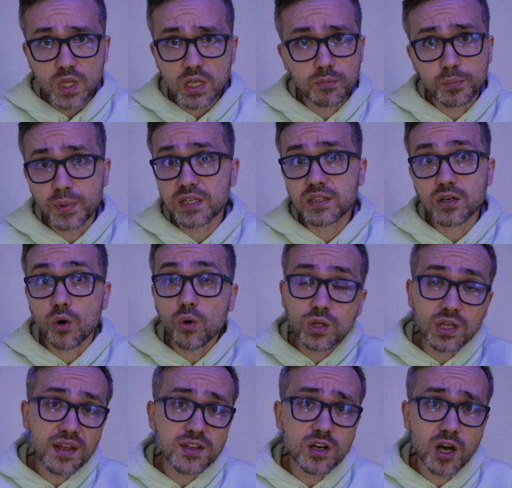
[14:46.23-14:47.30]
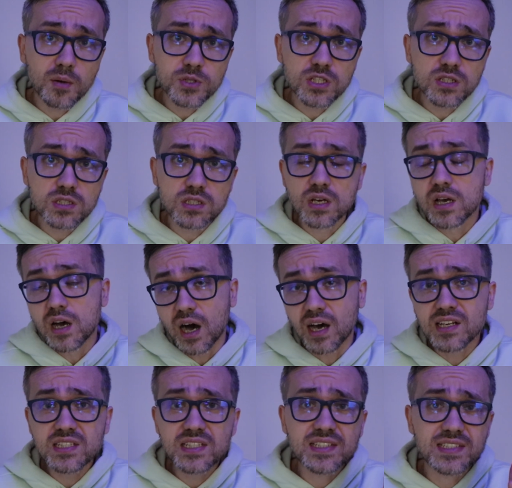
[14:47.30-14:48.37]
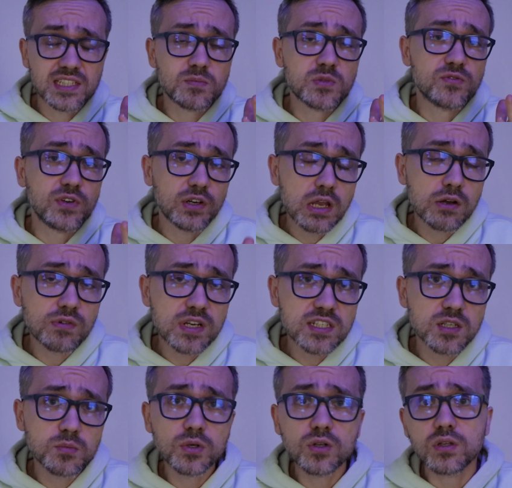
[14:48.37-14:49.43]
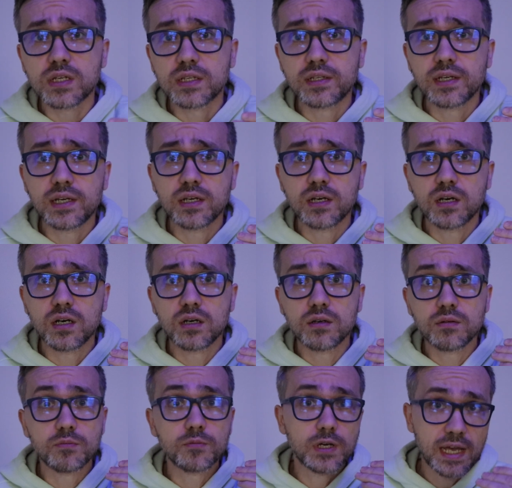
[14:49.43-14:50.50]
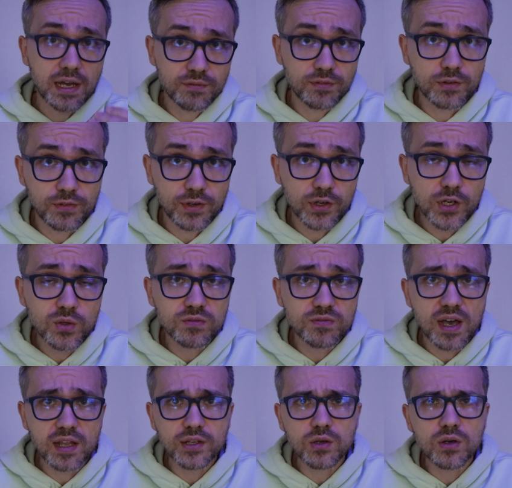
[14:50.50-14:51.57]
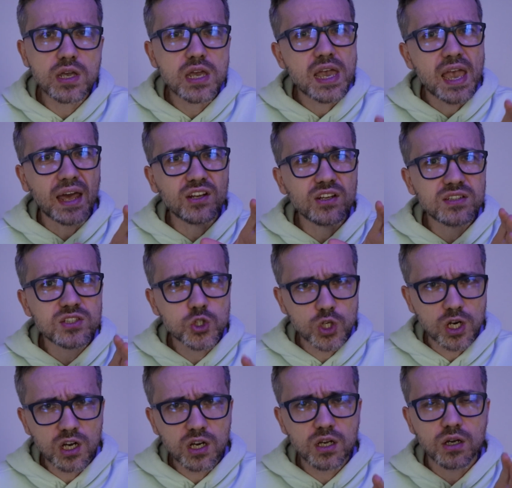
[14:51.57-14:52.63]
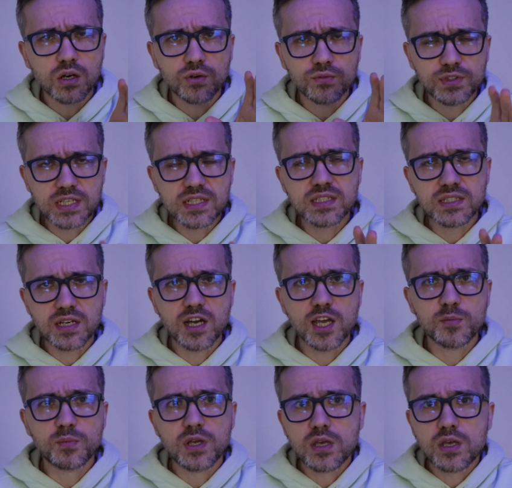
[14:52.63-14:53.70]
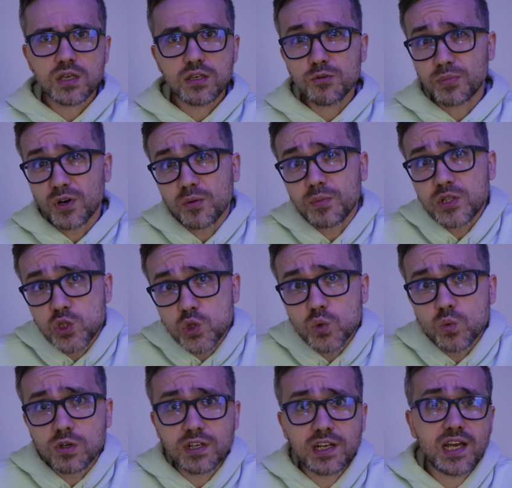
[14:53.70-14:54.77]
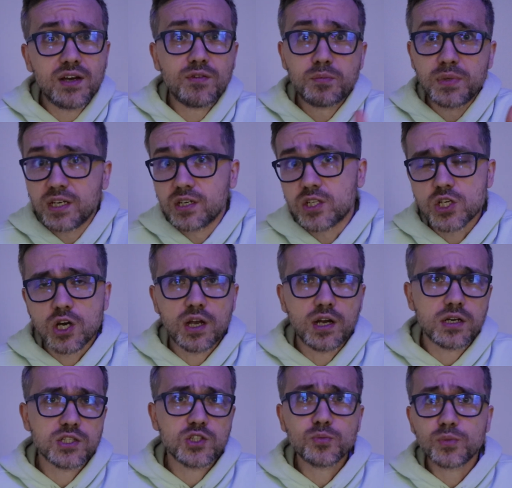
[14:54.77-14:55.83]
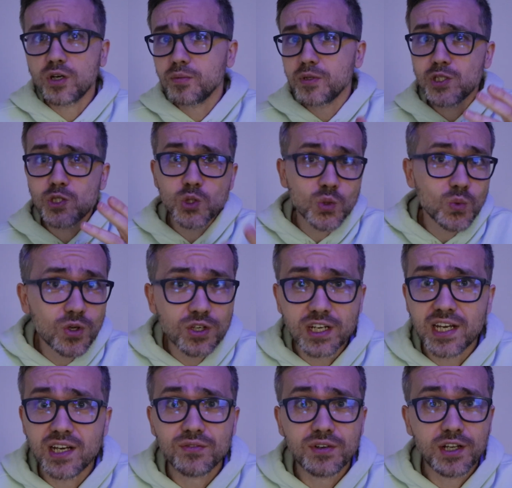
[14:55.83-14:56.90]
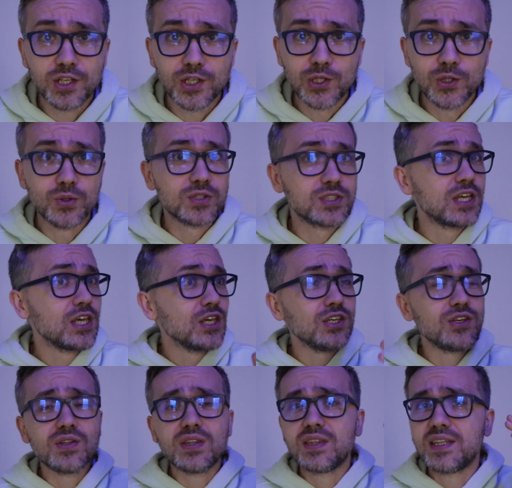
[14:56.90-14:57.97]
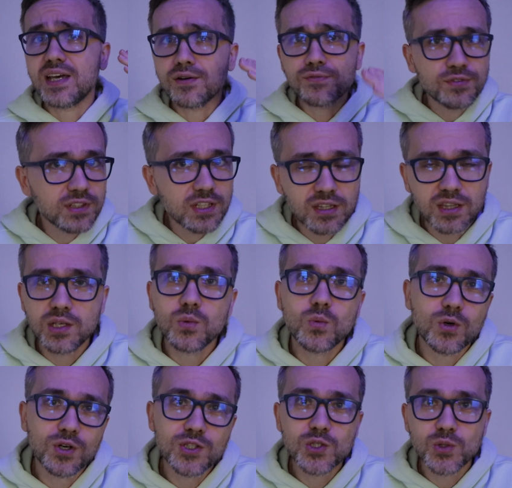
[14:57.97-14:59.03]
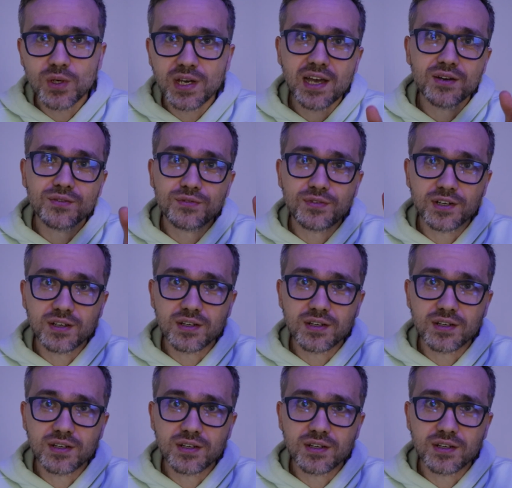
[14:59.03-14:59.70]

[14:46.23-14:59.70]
But all other options honestly seems very reasonable. They have a very good value, and on a truck of this type you probably do want to have a bigger tires, you probably do want to have L hooks, you definitely want to have